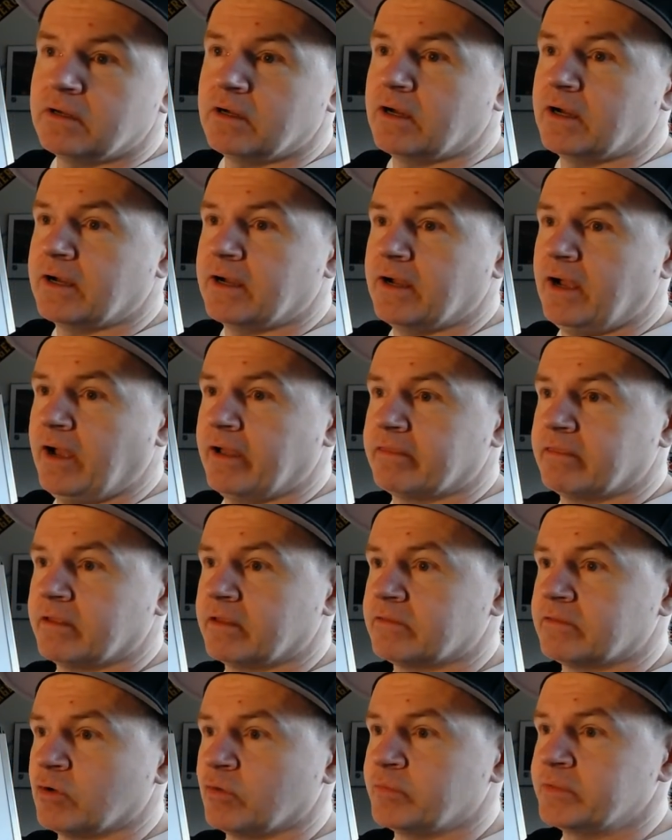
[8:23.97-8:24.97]
Uh, I
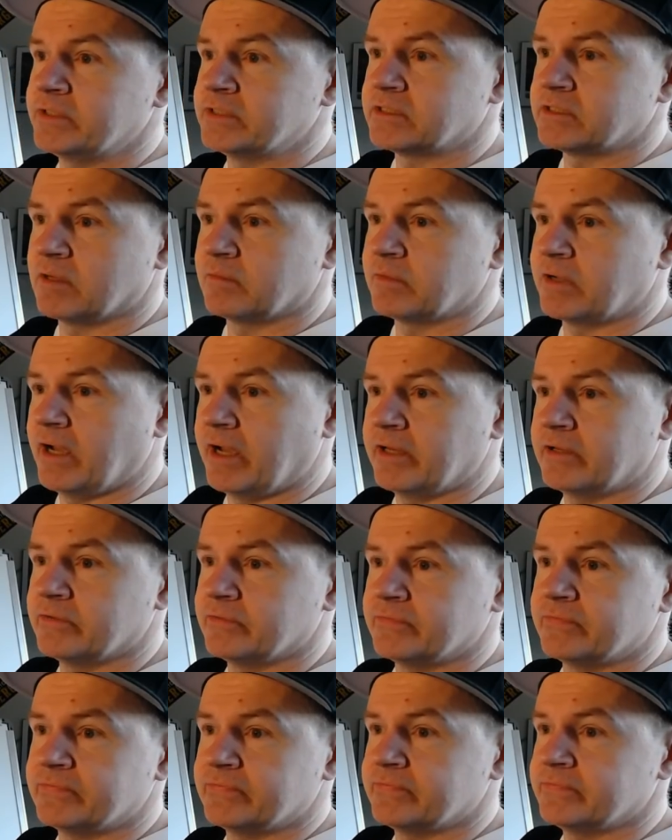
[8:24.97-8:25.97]
think there'll be some kind
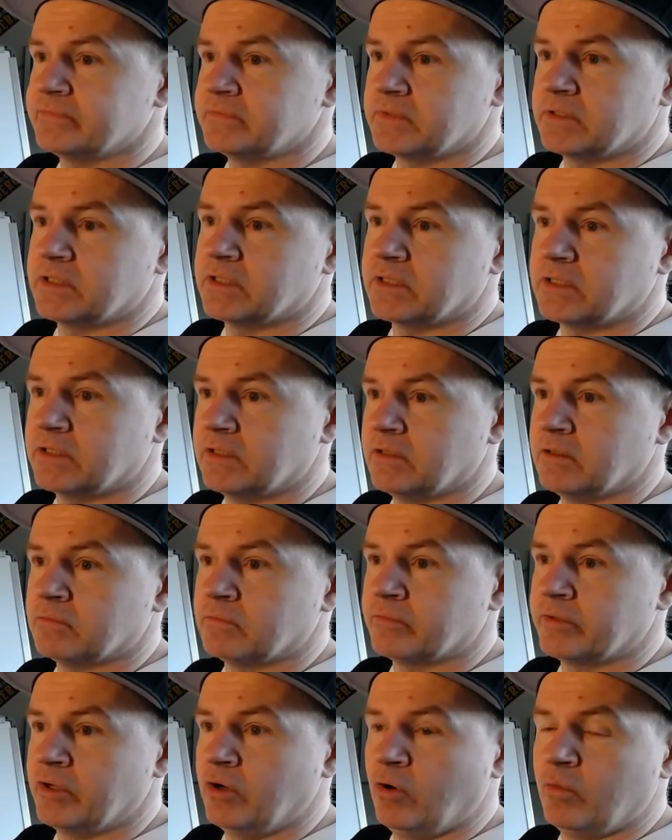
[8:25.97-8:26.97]
of uh,
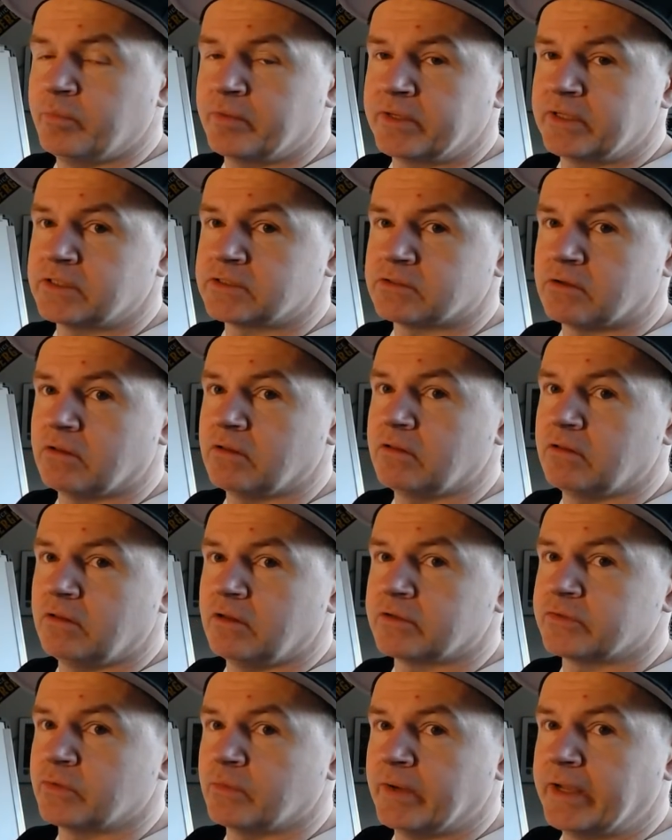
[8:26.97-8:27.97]
reopenings all
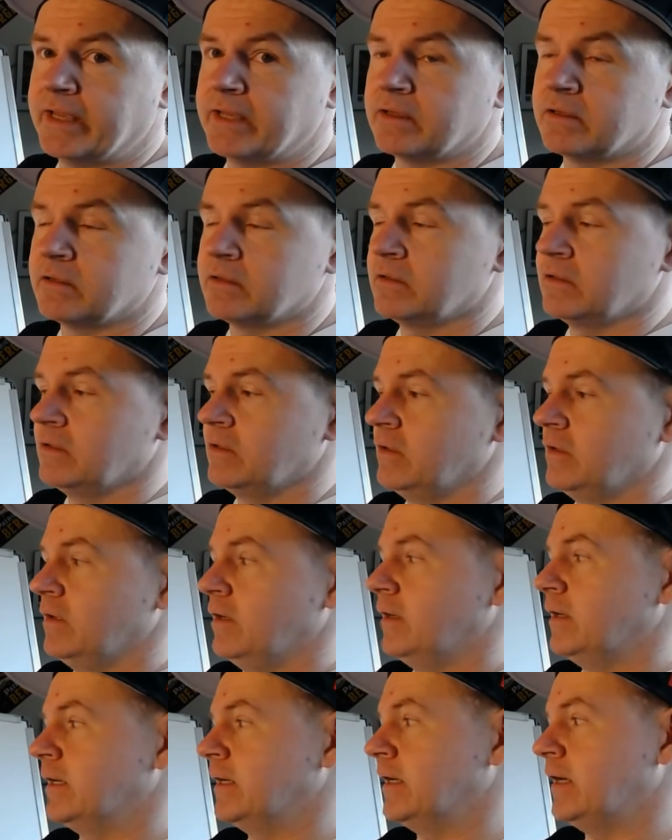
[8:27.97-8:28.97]
along the way.
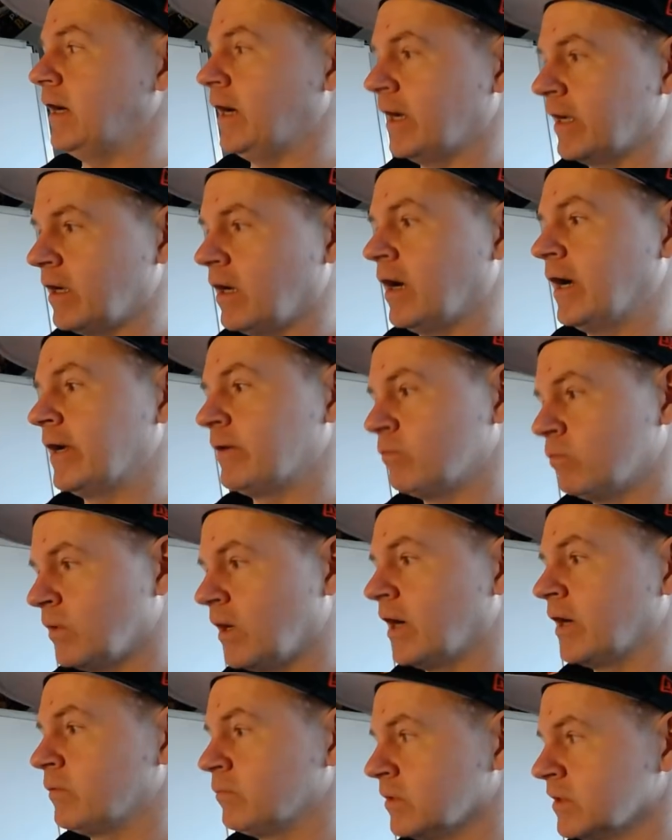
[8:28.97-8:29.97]
Uh, I I
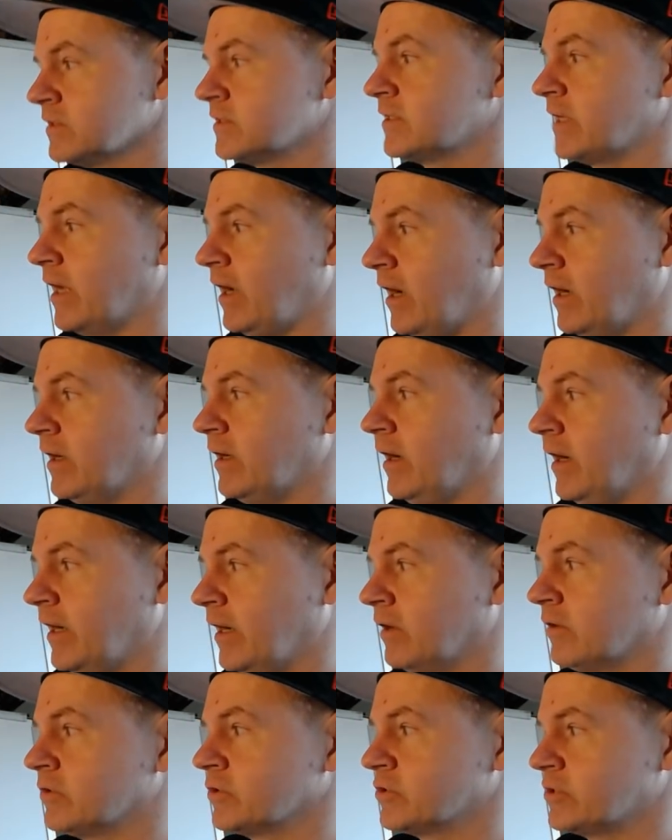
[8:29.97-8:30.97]
I will say I I
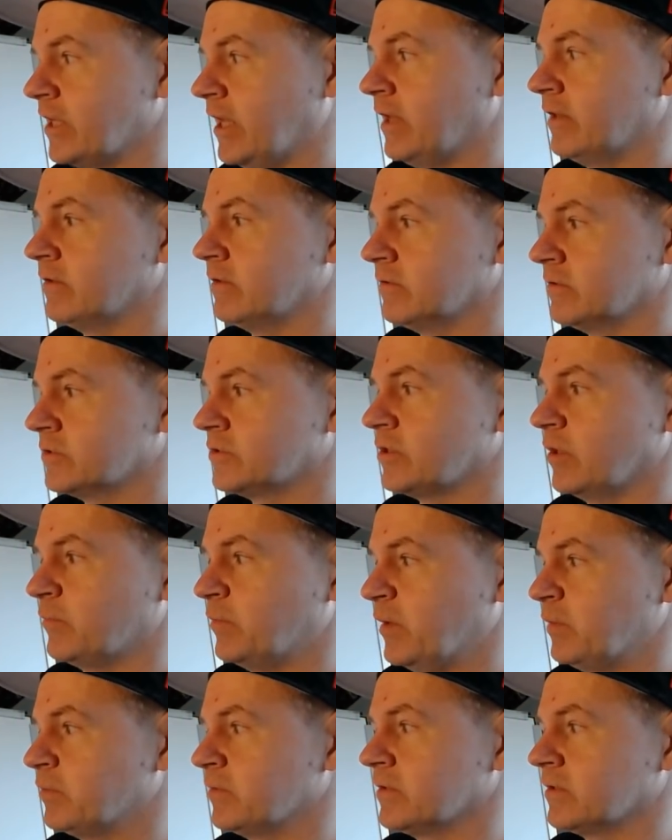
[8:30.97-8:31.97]
understand there are some
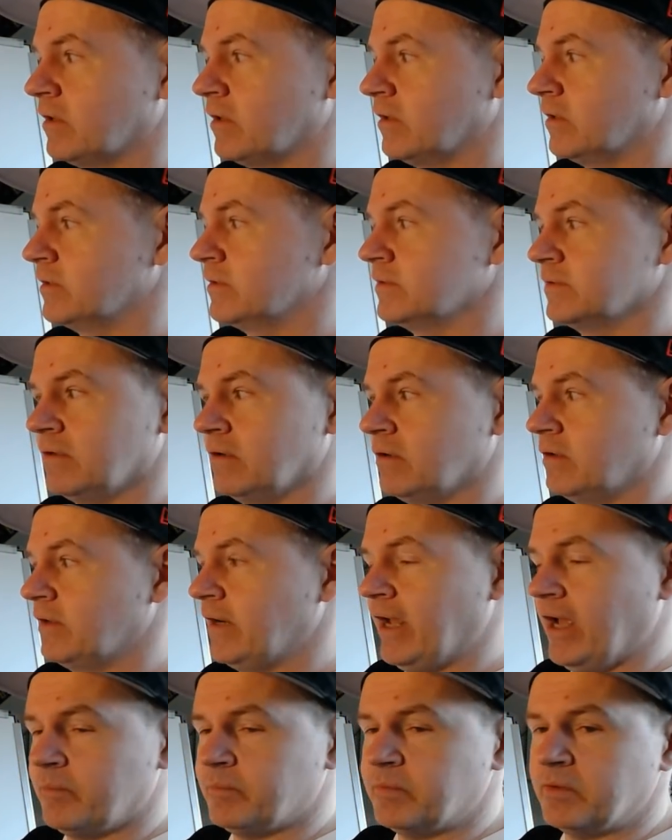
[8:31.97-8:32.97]
people that aren't aren't
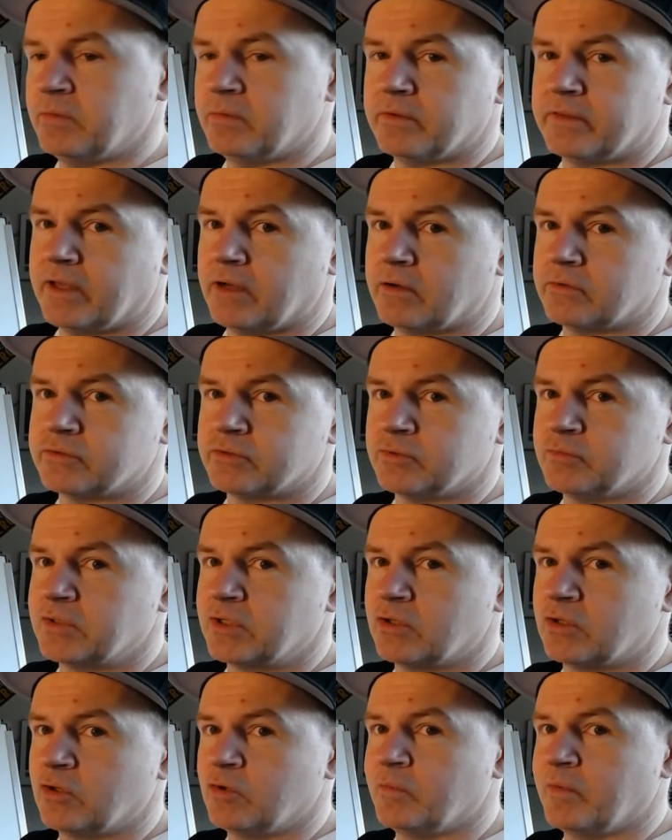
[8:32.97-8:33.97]
happy with how doom
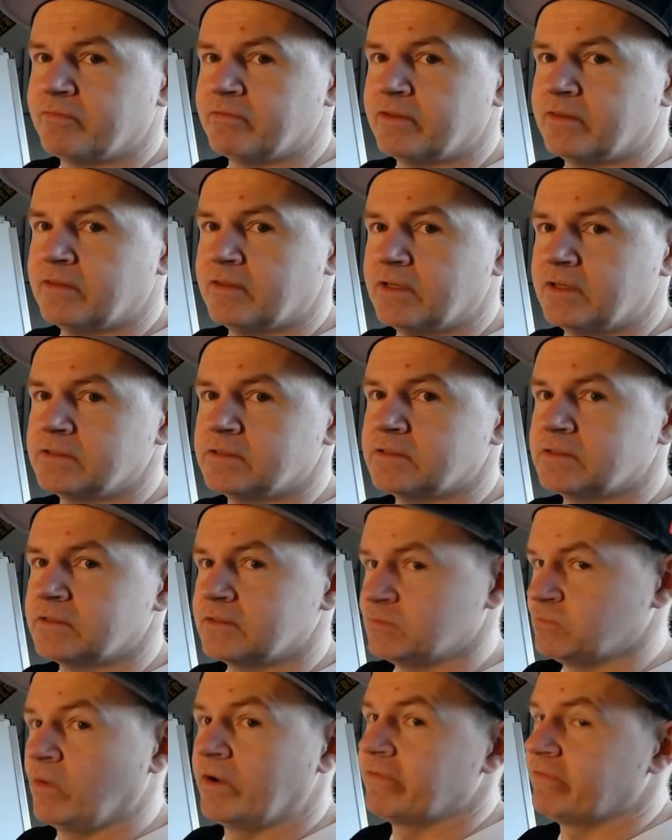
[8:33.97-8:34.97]
and gloom everything is.
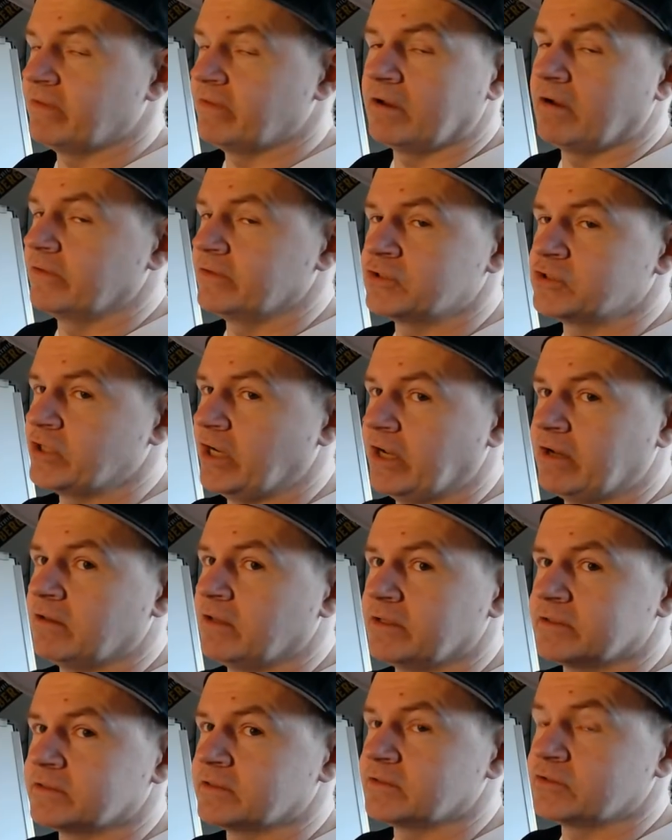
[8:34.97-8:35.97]
There's one thing on the
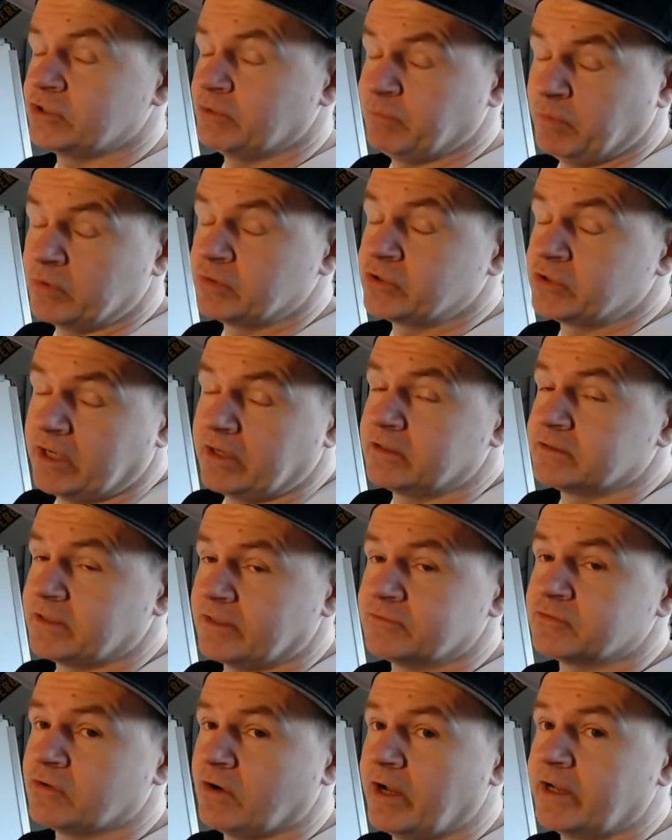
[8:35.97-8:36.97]
channel, both channels
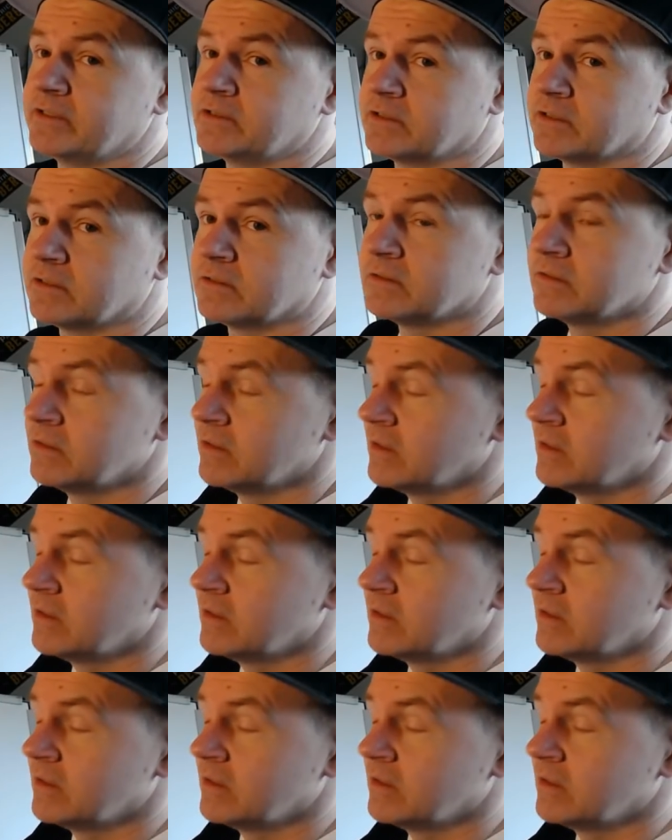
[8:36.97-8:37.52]
I've tried to.